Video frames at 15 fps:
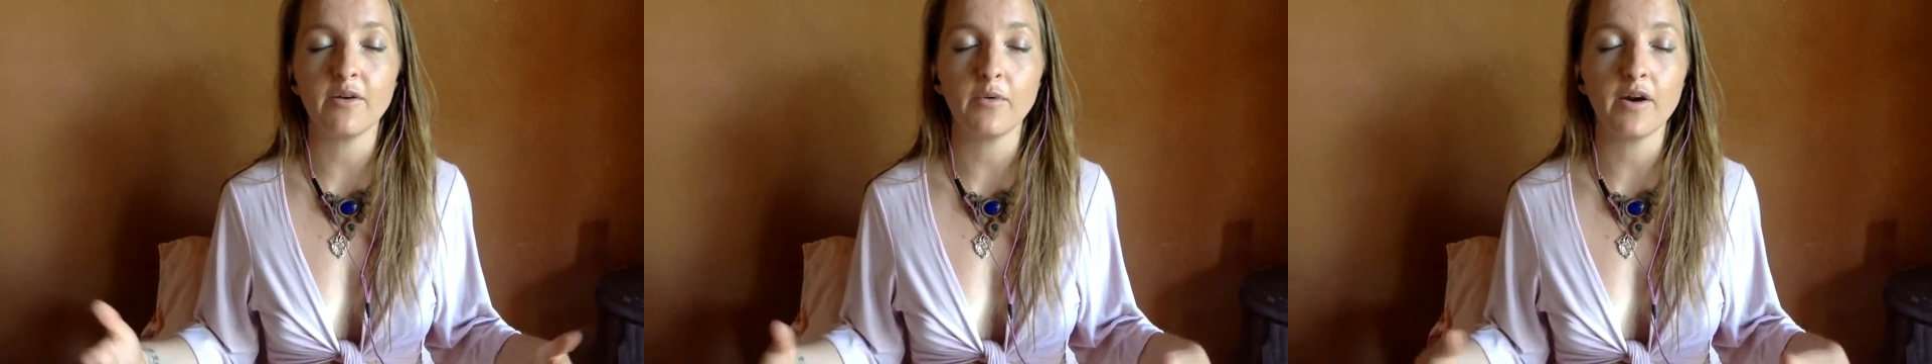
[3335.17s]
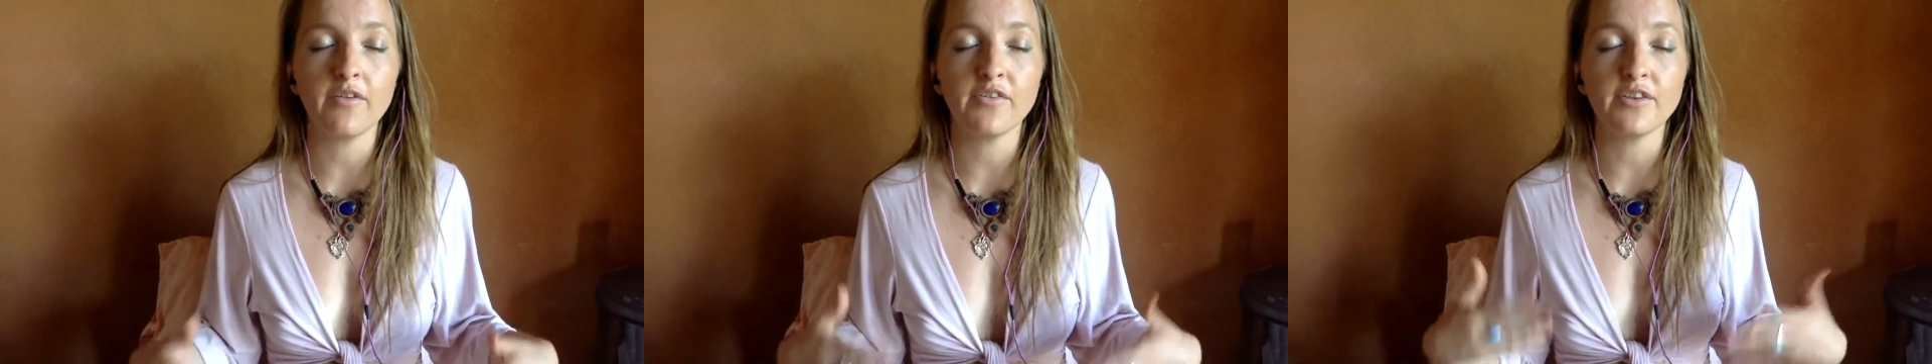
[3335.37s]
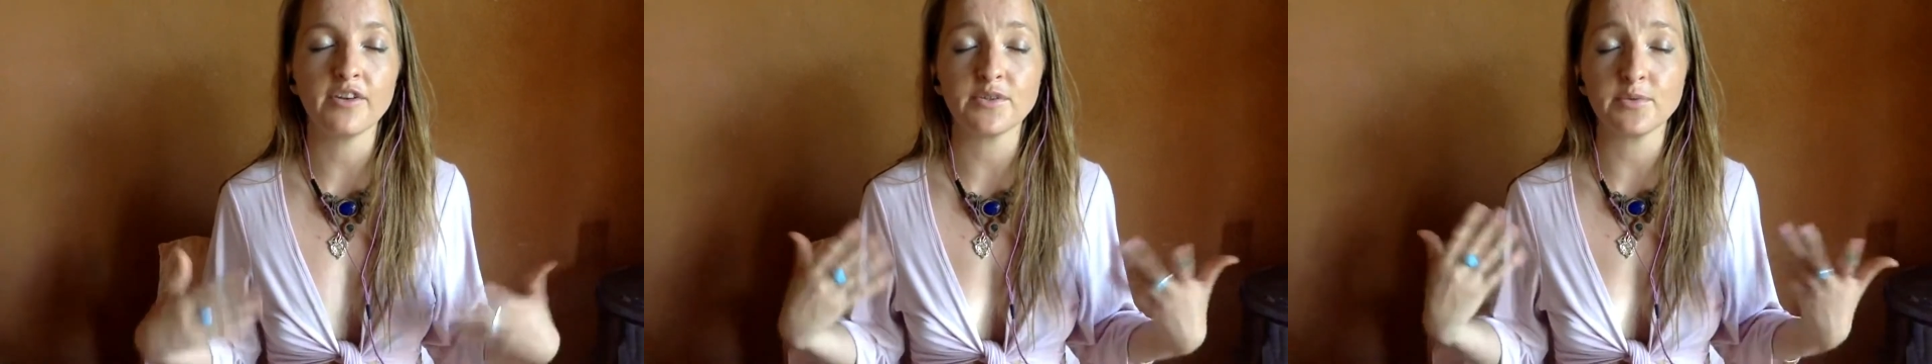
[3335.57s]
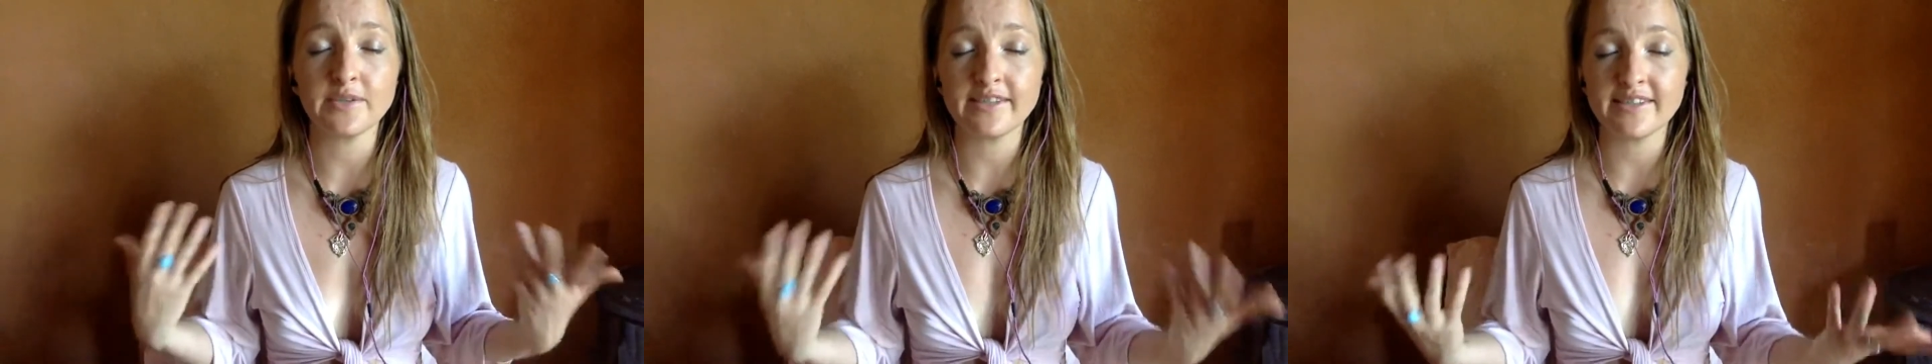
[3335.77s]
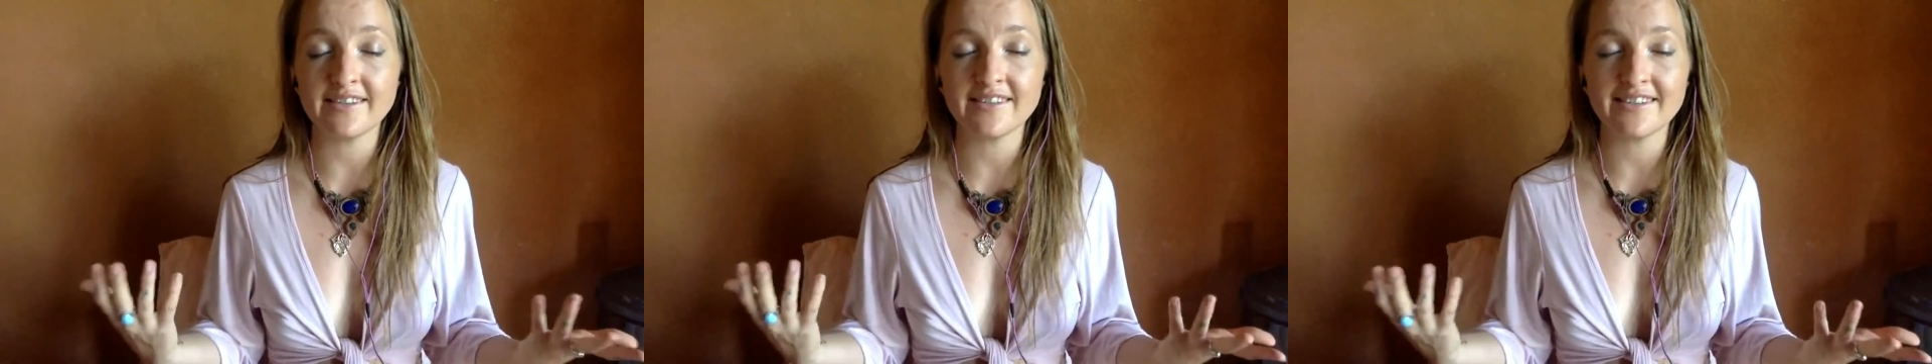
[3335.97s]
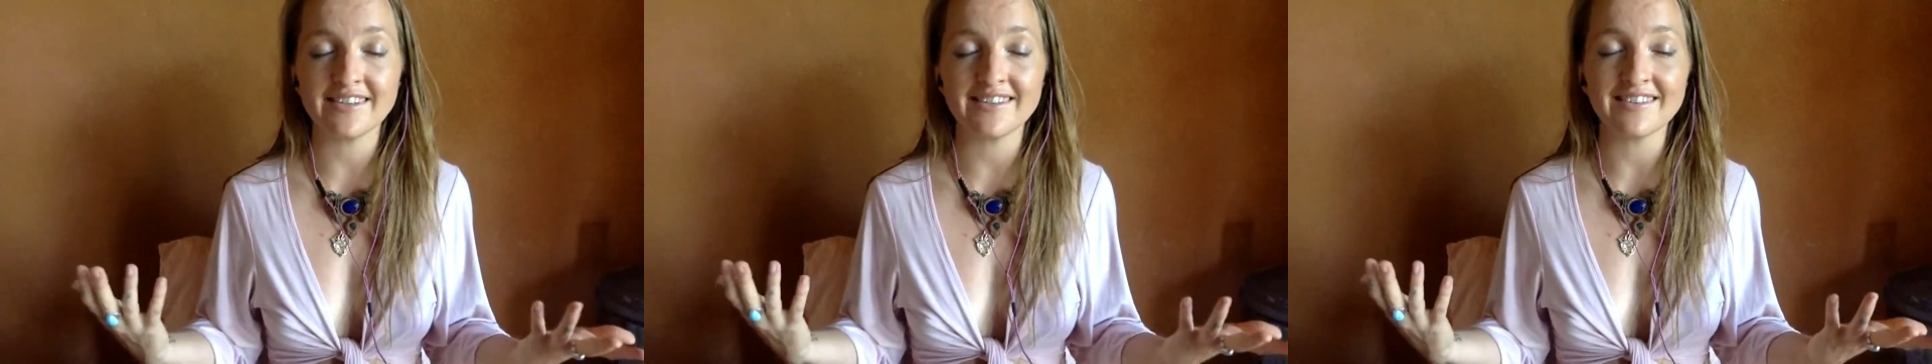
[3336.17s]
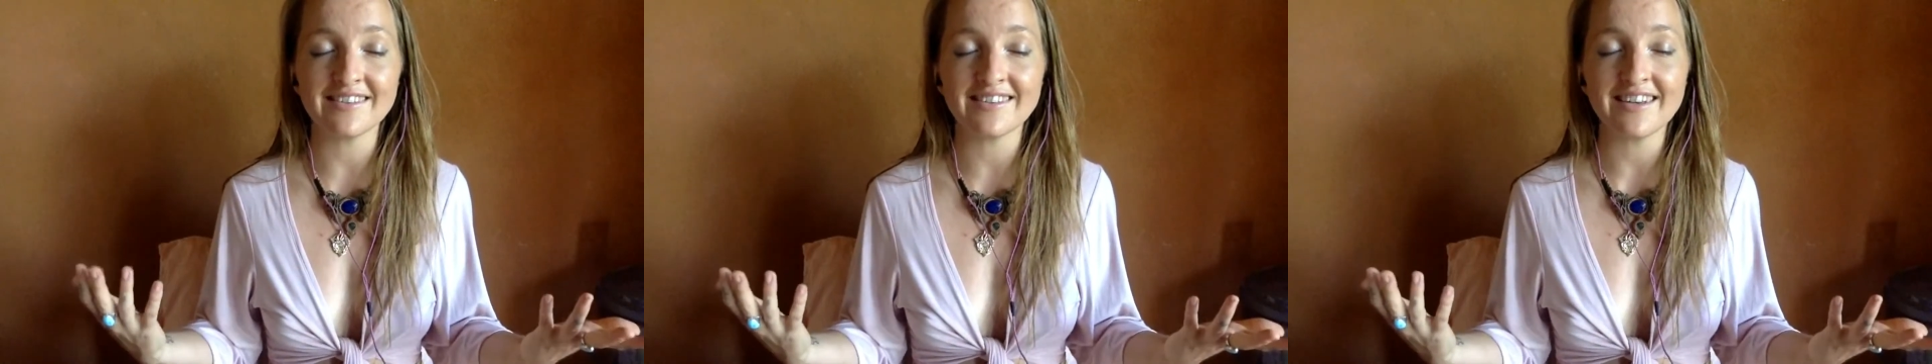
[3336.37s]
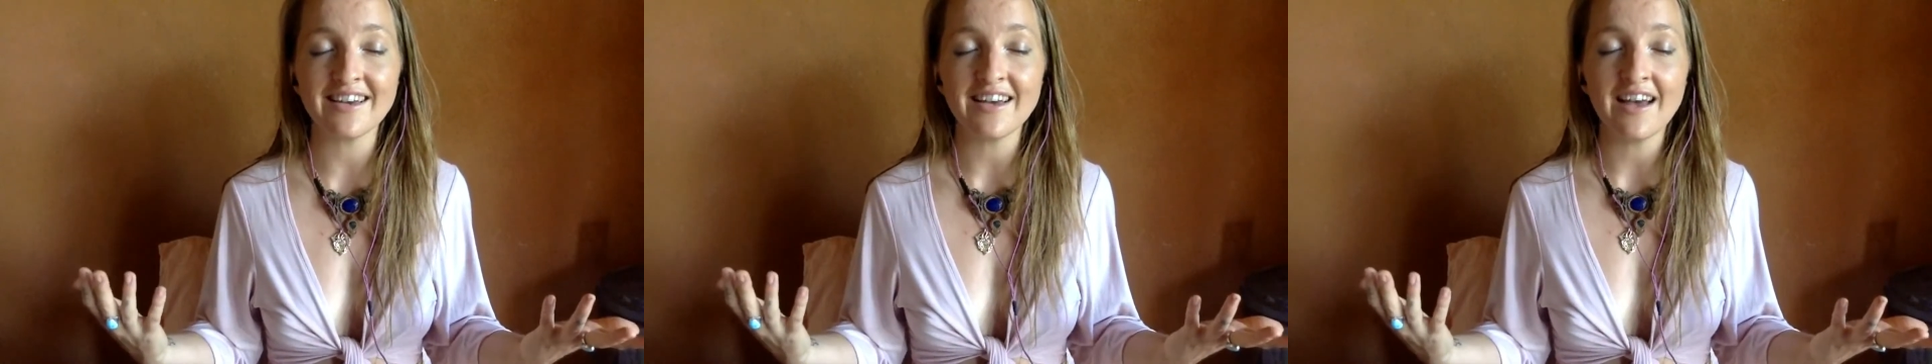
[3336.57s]
wherever there's
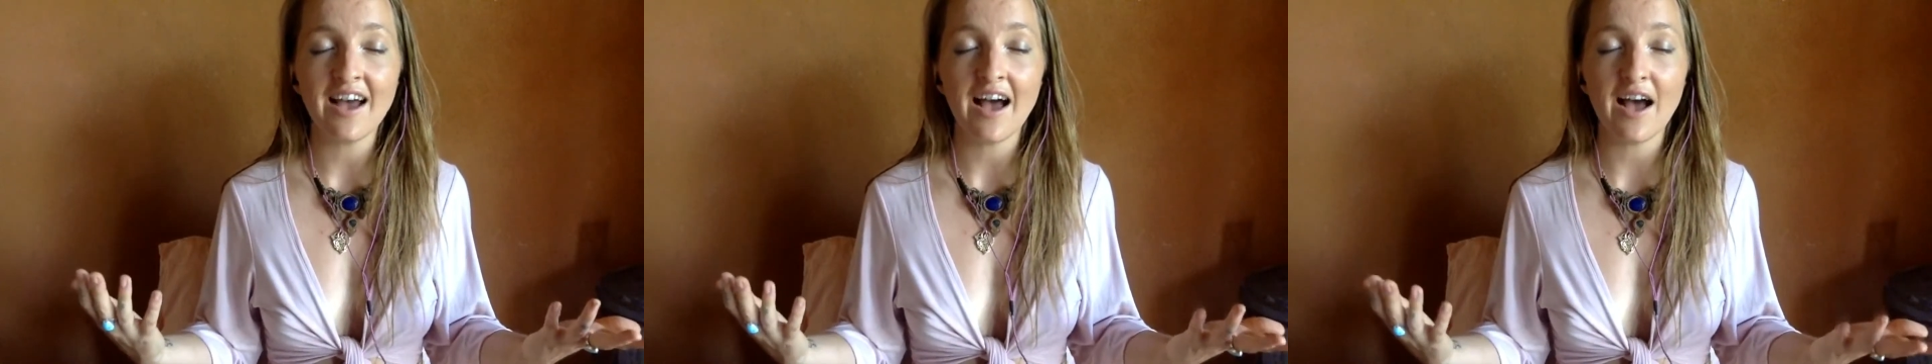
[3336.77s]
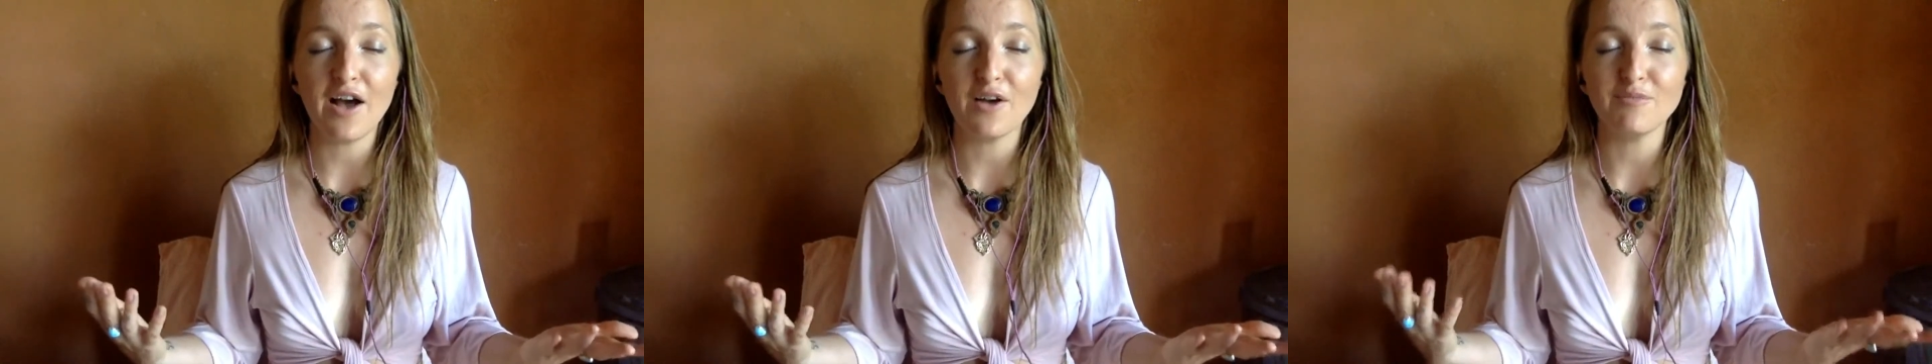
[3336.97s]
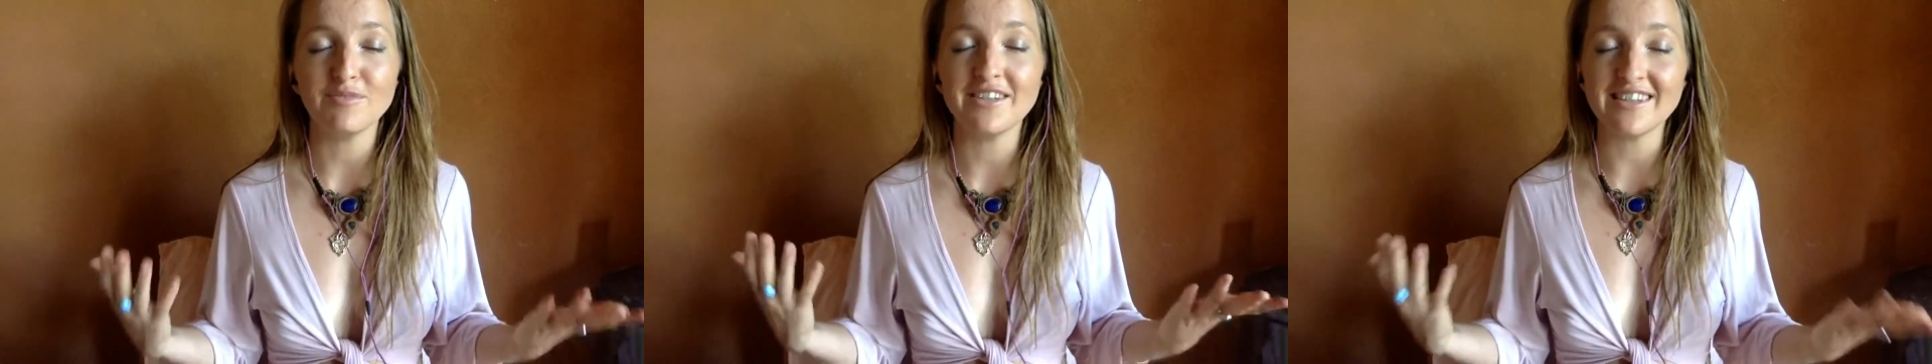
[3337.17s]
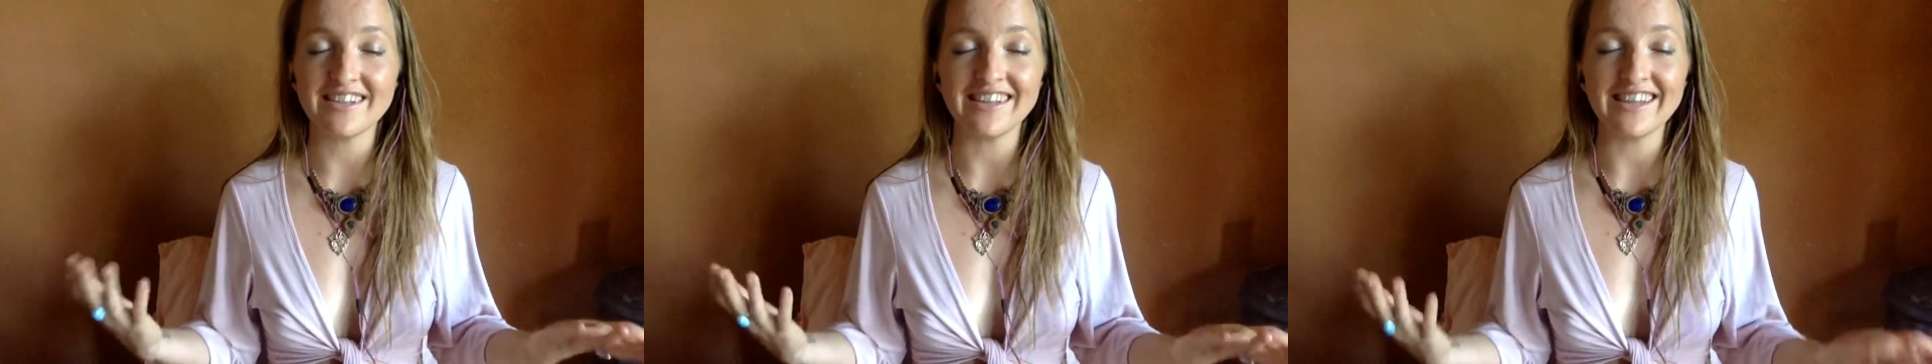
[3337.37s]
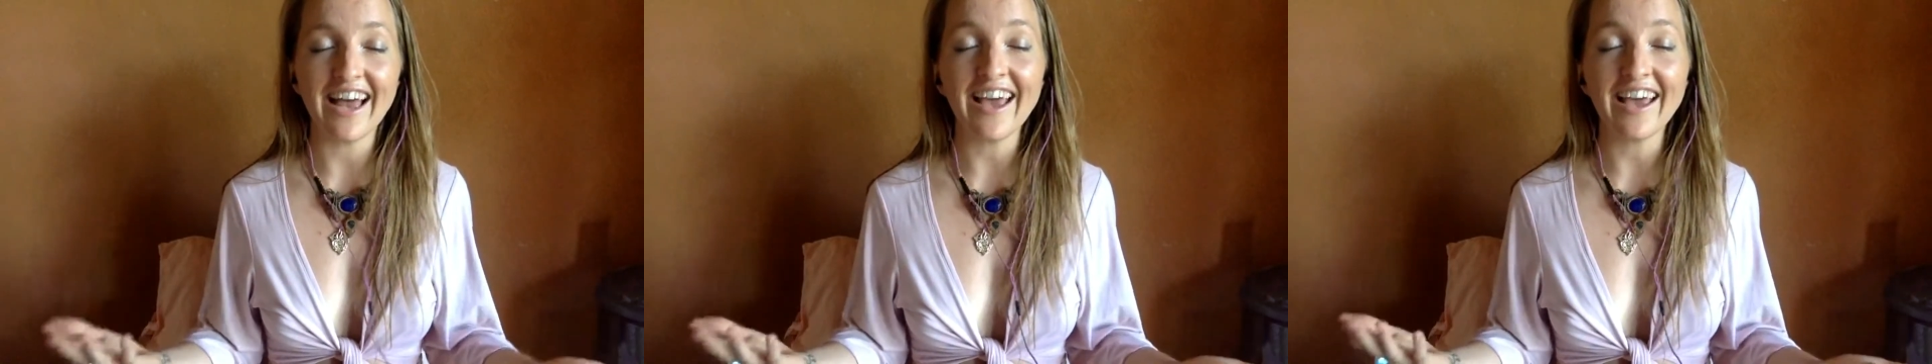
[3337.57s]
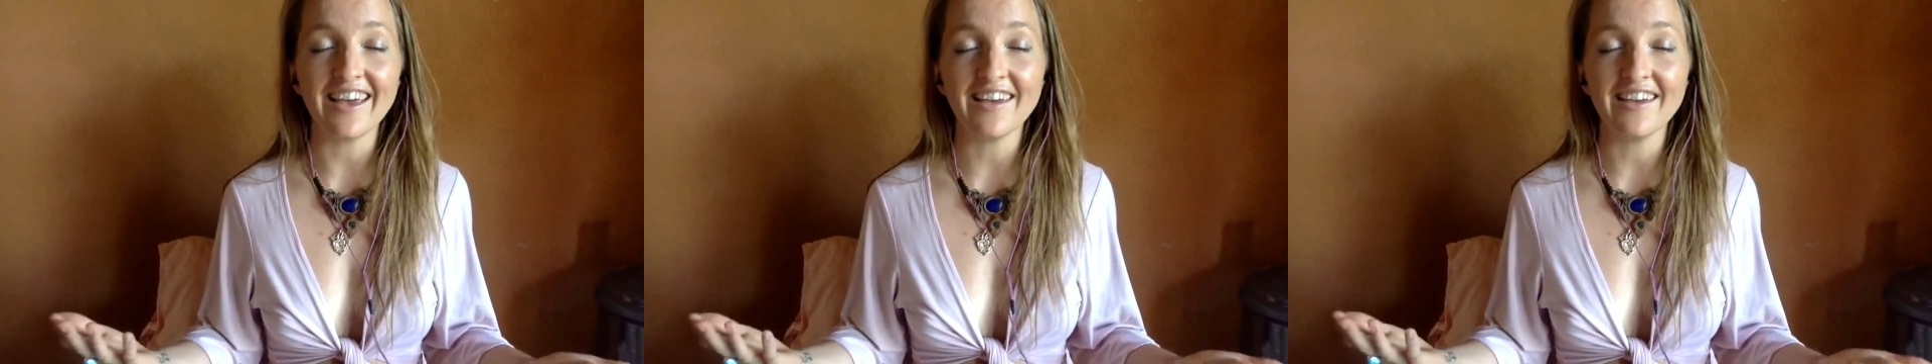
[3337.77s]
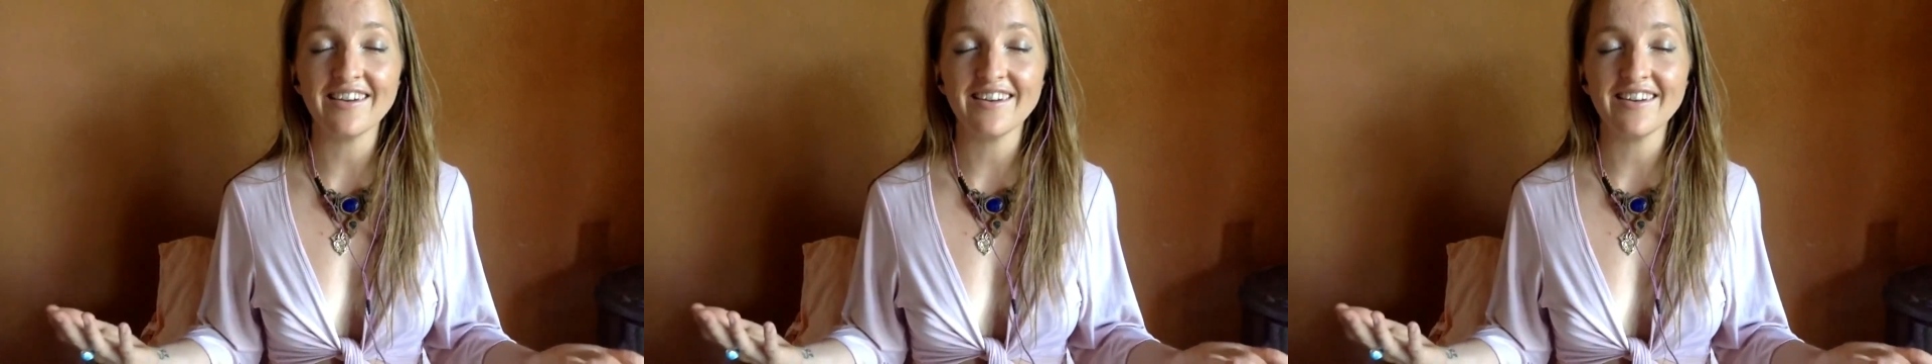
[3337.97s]
resistance to the light,